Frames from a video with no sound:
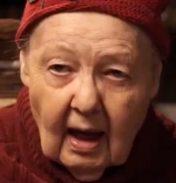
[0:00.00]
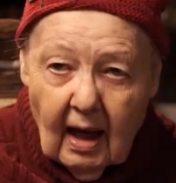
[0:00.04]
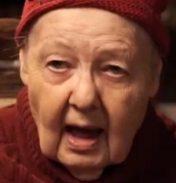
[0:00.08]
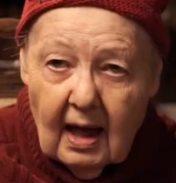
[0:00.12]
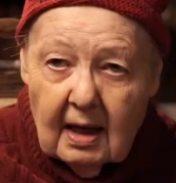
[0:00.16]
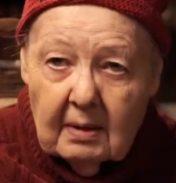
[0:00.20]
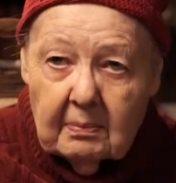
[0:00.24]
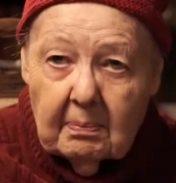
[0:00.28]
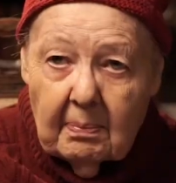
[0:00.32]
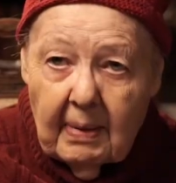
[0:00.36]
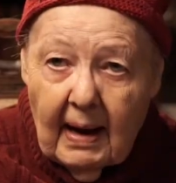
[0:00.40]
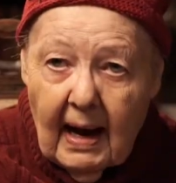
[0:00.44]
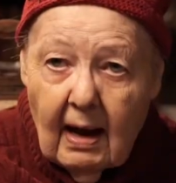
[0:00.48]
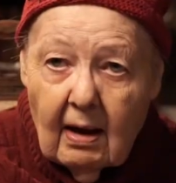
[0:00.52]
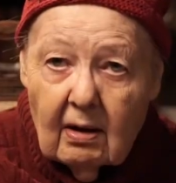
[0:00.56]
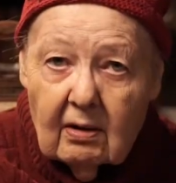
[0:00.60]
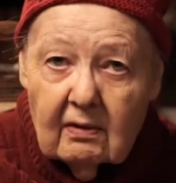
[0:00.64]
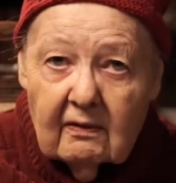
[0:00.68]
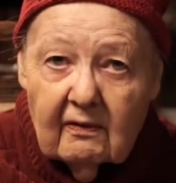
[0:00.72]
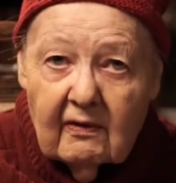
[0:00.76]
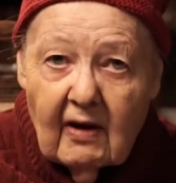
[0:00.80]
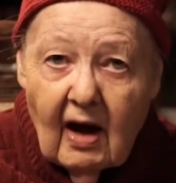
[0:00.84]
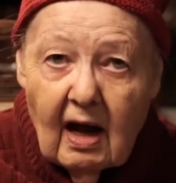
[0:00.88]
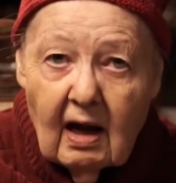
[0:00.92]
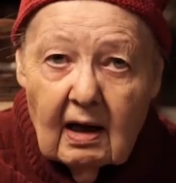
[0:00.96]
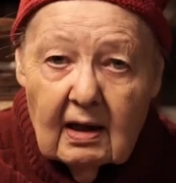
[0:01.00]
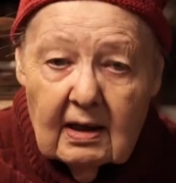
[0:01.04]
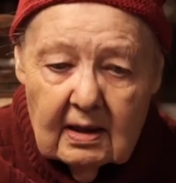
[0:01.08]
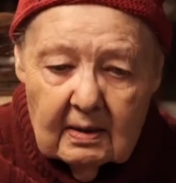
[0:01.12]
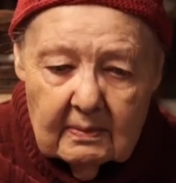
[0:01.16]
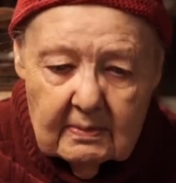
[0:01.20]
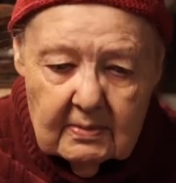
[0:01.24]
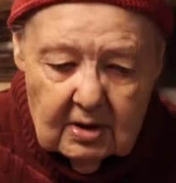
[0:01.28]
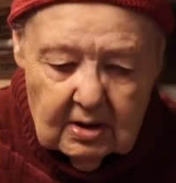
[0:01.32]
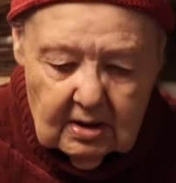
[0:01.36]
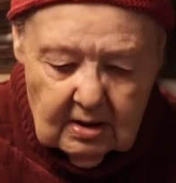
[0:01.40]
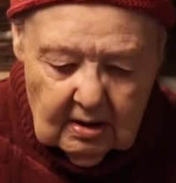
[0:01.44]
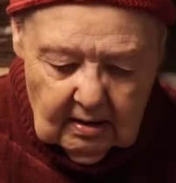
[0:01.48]
and bound
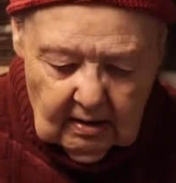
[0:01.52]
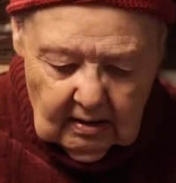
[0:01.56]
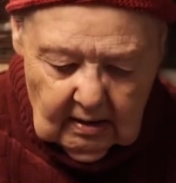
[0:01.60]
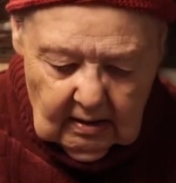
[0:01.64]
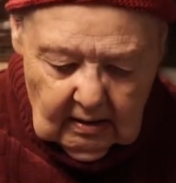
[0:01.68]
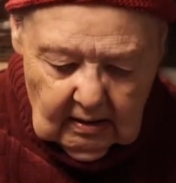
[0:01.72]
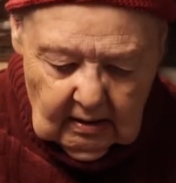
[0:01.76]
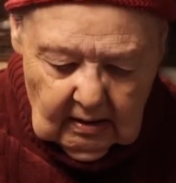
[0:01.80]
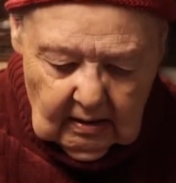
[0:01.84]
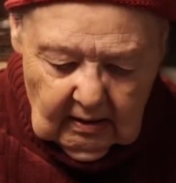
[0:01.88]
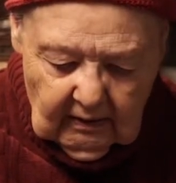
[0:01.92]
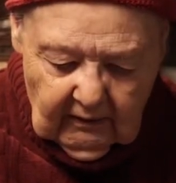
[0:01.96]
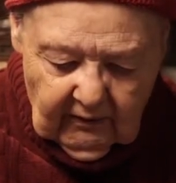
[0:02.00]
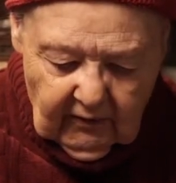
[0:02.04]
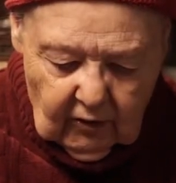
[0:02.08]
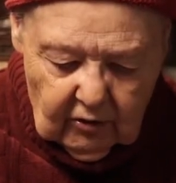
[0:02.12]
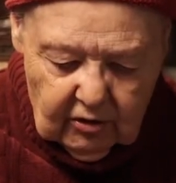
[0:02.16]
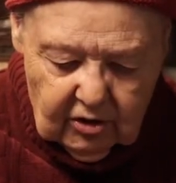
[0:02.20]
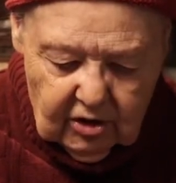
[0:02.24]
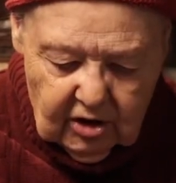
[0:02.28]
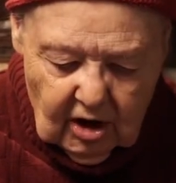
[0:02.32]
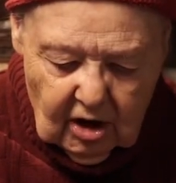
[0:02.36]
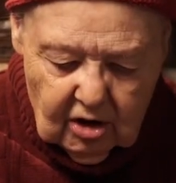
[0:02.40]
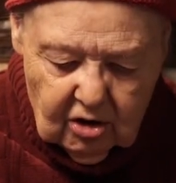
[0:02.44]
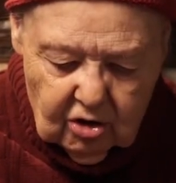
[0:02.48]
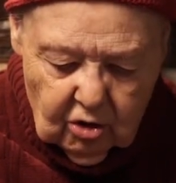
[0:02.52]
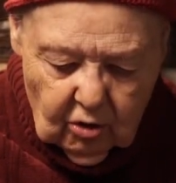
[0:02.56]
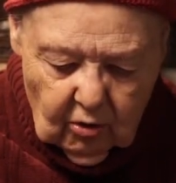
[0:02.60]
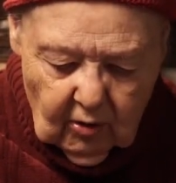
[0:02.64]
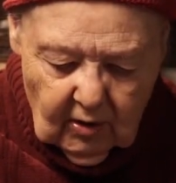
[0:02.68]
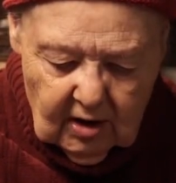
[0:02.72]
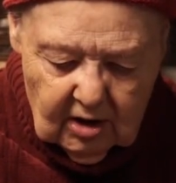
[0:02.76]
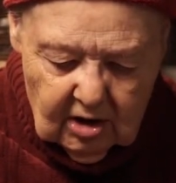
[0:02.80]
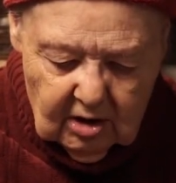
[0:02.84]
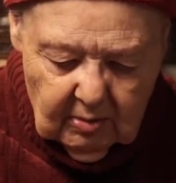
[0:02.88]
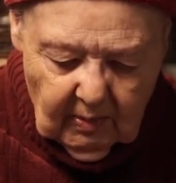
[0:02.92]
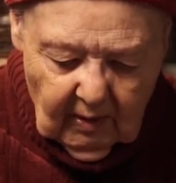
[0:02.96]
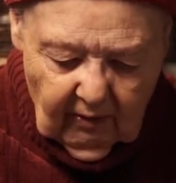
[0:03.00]
volumes for
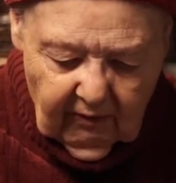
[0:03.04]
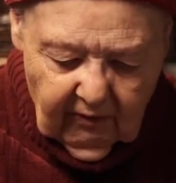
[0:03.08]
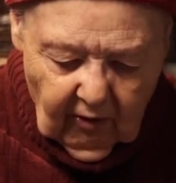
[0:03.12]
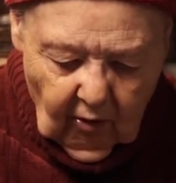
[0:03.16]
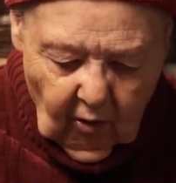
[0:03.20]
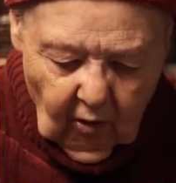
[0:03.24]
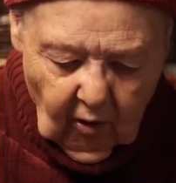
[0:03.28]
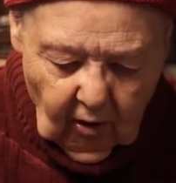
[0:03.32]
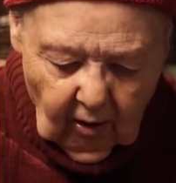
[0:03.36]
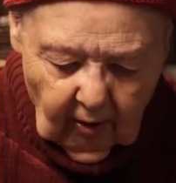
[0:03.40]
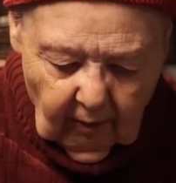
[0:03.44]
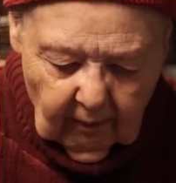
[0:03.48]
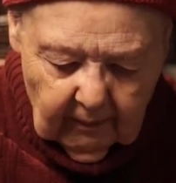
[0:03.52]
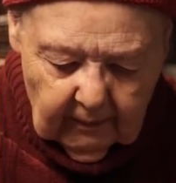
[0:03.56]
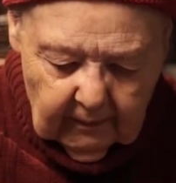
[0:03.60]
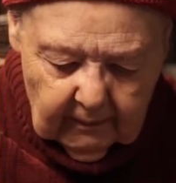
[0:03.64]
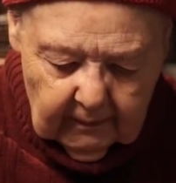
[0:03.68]
centuries before.